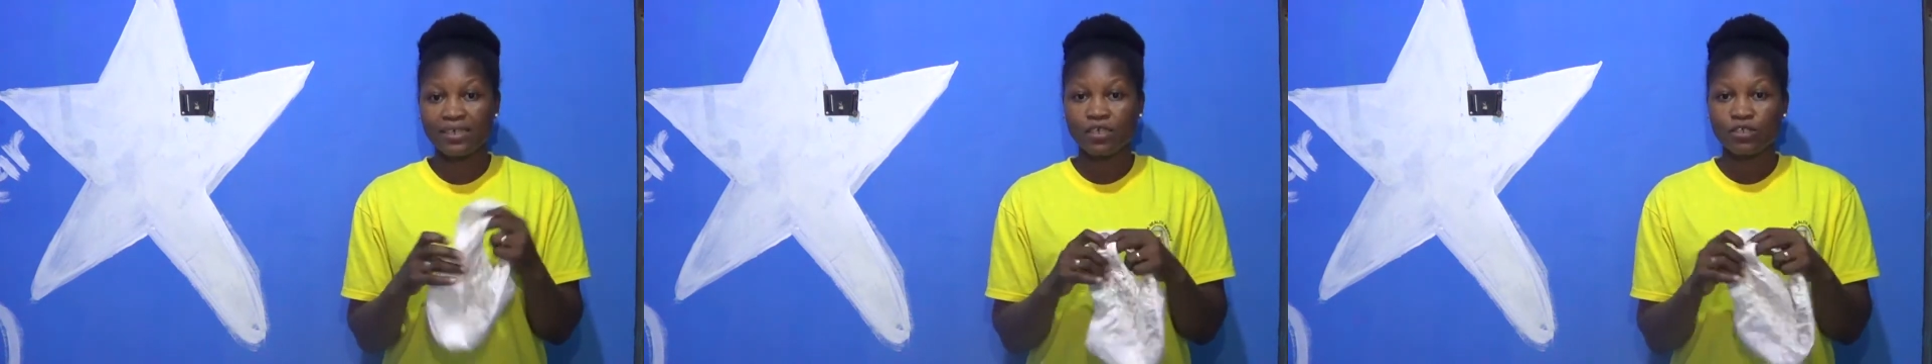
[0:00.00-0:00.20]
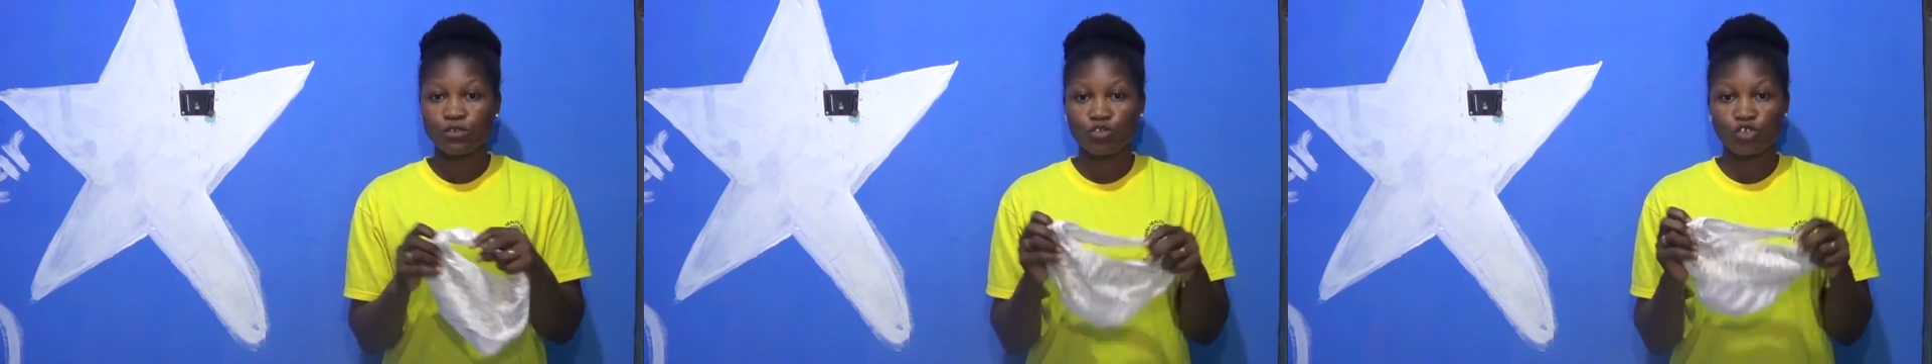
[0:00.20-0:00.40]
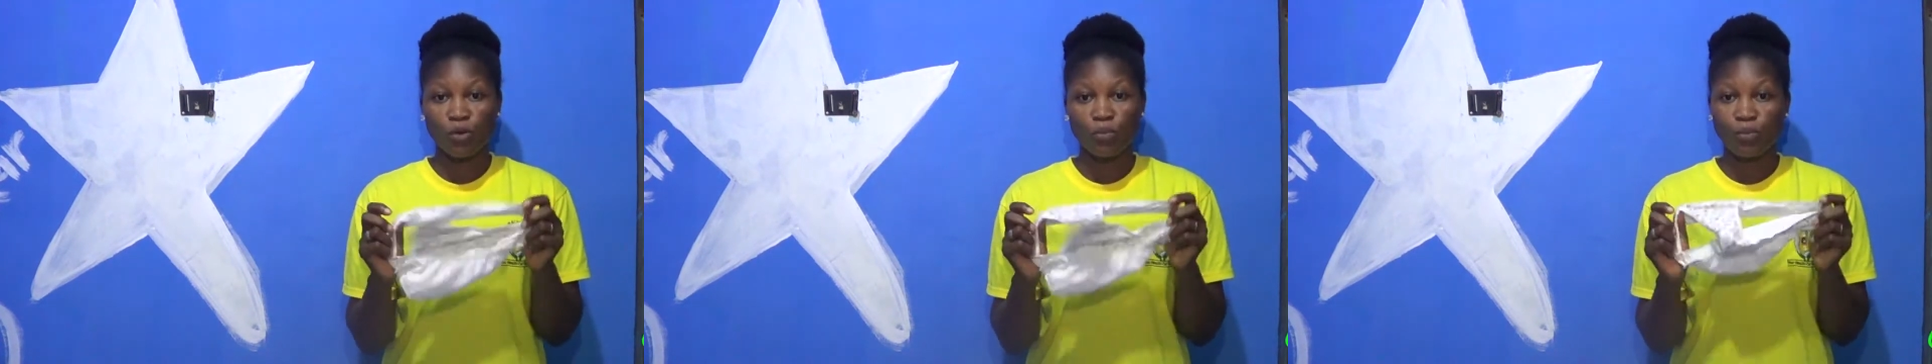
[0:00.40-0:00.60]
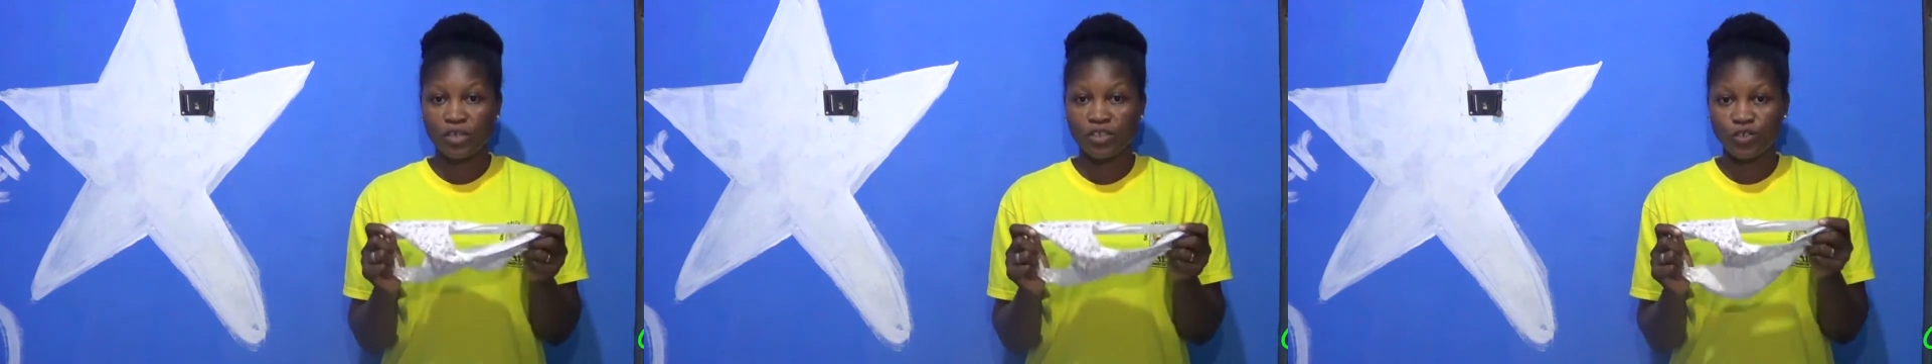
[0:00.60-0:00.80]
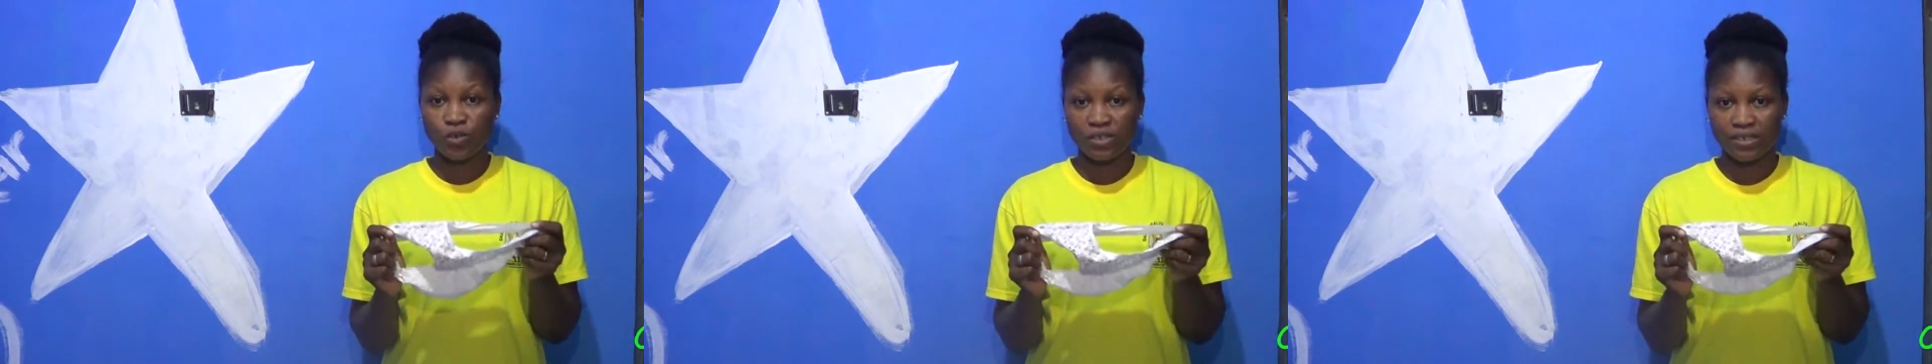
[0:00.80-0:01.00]
to
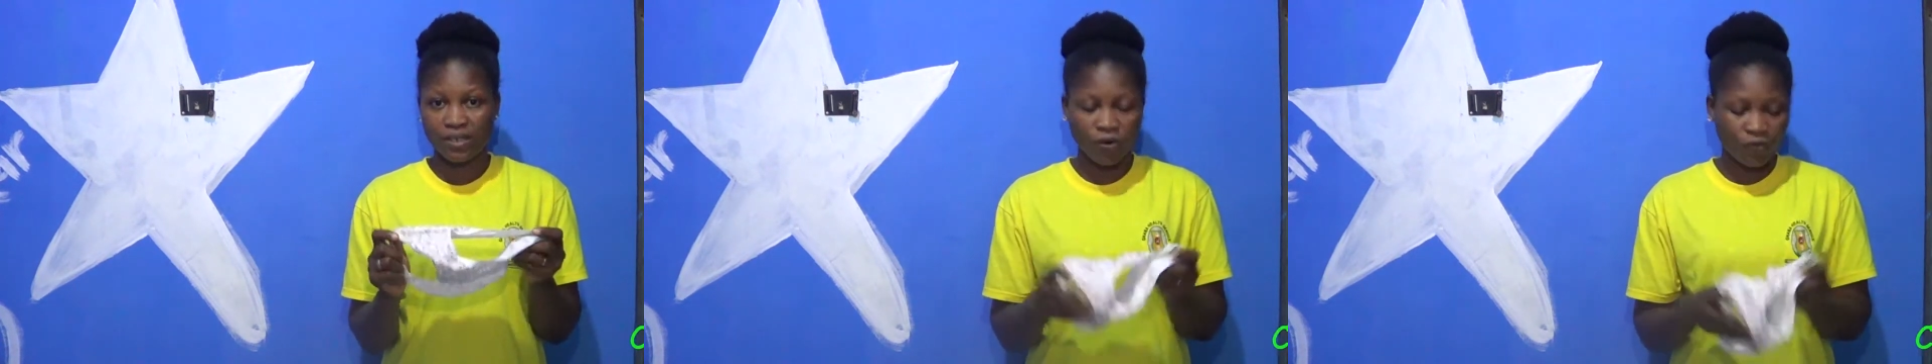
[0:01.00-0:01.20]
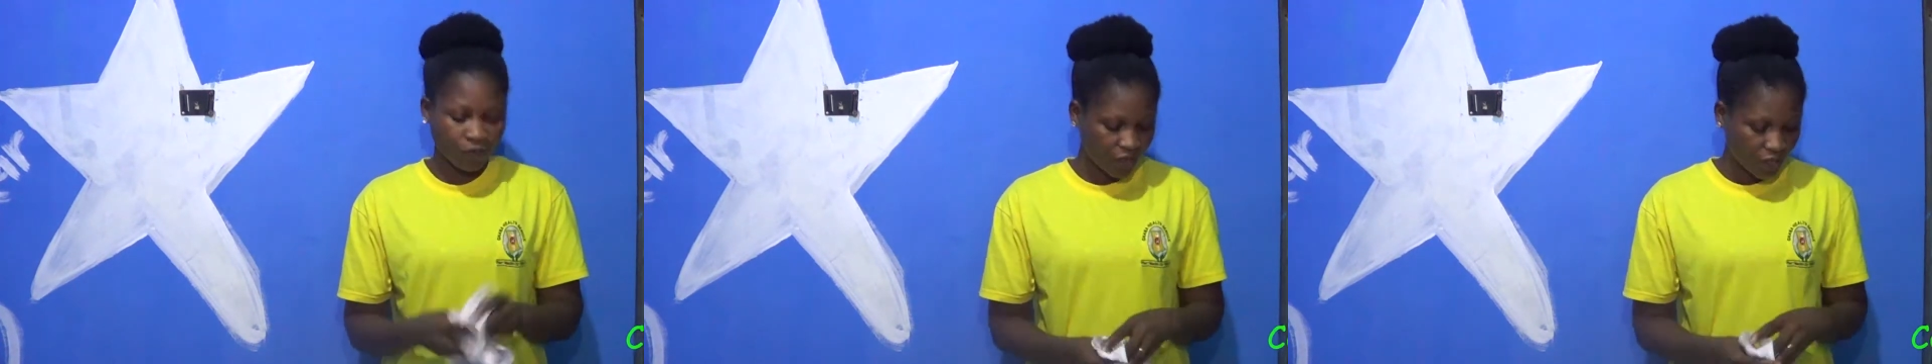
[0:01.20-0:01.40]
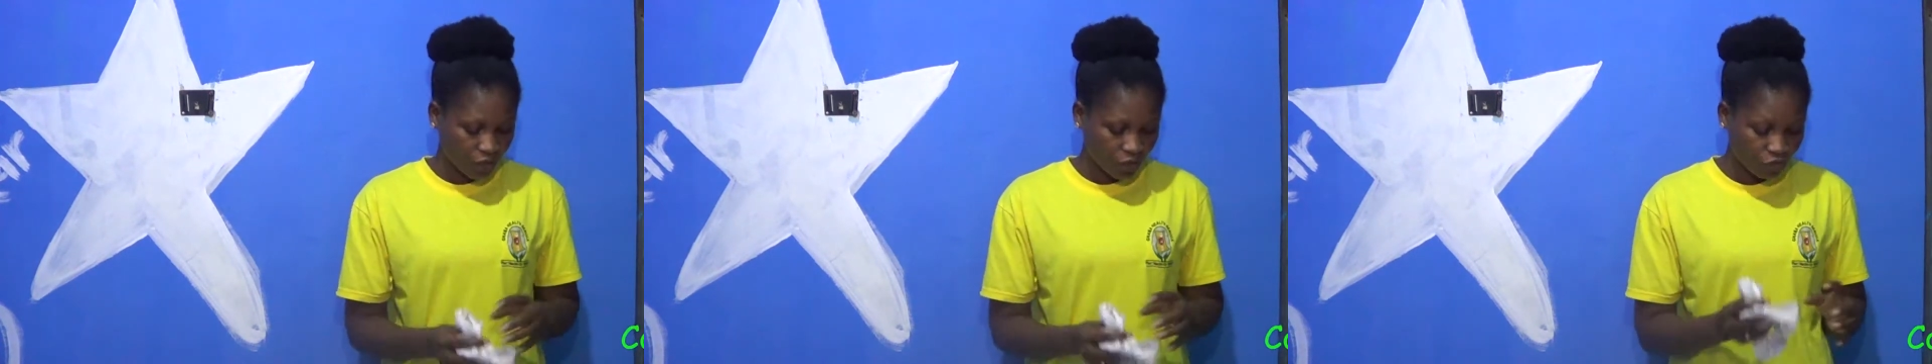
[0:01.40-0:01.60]
support yourself,